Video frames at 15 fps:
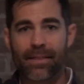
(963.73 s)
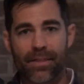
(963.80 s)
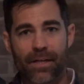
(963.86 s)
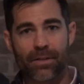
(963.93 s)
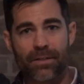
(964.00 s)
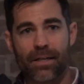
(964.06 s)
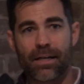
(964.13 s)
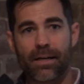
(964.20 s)

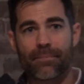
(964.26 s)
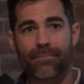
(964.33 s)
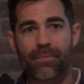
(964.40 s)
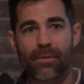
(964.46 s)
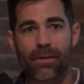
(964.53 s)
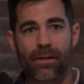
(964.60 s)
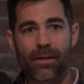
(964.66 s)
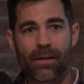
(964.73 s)
that there's
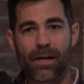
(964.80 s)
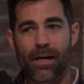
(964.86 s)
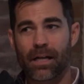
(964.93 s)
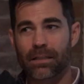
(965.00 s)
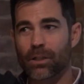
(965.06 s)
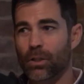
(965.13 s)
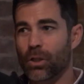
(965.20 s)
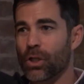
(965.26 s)

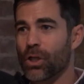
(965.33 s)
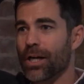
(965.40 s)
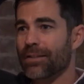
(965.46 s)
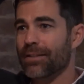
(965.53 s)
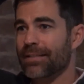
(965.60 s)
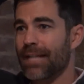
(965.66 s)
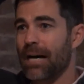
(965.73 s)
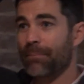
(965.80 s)
a little
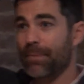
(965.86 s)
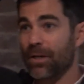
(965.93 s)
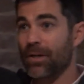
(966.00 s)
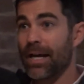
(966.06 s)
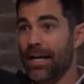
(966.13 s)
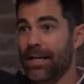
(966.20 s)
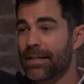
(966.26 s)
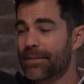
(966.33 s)
hook at the top of
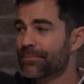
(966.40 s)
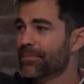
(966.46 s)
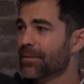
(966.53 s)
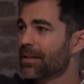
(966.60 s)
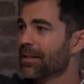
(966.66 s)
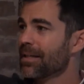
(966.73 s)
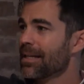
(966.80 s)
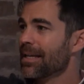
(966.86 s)
your head
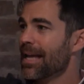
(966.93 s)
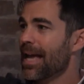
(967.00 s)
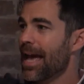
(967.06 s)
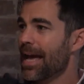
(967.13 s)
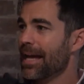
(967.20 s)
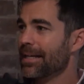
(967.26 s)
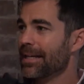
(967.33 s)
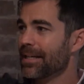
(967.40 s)

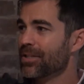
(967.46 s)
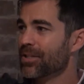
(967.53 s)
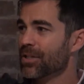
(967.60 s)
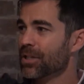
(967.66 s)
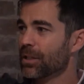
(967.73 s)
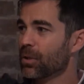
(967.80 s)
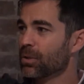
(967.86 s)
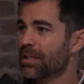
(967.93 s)
and it's
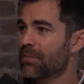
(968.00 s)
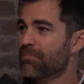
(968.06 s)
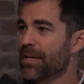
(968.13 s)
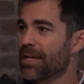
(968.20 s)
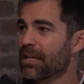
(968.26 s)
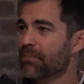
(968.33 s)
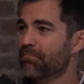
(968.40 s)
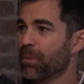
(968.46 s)
slowly
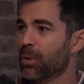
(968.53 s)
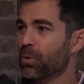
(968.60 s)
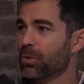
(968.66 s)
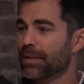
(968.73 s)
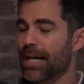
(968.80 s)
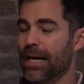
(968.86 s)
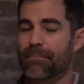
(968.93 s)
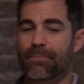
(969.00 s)
being
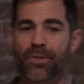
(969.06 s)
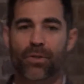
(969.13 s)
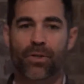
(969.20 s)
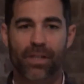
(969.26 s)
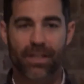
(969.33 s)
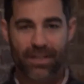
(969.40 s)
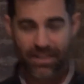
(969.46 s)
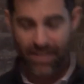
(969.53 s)
pulled up.
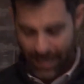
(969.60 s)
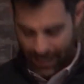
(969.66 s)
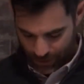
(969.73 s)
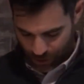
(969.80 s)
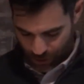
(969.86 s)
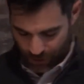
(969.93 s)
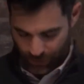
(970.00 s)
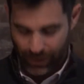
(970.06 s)
So you're gonna
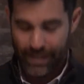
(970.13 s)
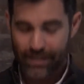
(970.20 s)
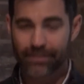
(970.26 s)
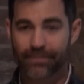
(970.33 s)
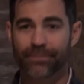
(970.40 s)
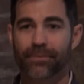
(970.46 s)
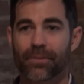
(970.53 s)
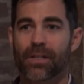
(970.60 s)
stand
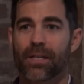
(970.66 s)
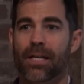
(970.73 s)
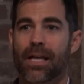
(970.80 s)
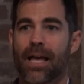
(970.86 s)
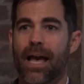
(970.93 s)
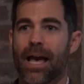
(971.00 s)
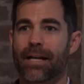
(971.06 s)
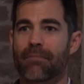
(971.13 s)
straight
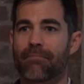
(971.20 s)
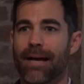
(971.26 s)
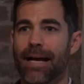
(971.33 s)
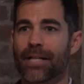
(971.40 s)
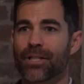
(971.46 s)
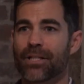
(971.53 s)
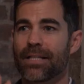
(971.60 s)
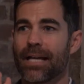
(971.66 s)
and
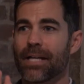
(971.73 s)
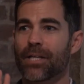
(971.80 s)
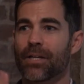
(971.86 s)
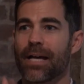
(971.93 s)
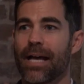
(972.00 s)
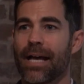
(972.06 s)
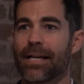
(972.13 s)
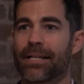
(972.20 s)
imagine
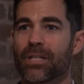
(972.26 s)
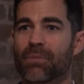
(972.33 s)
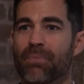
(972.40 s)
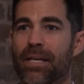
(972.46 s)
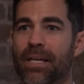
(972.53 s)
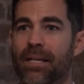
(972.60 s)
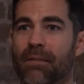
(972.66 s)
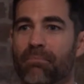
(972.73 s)
that your head is
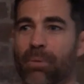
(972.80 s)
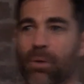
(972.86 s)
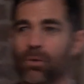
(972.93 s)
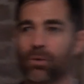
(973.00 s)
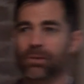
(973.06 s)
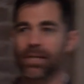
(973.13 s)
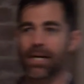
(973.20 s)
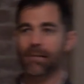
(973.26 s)
being
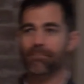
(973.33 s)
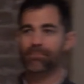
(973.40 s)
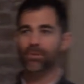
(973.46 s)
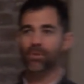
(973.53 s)
pulled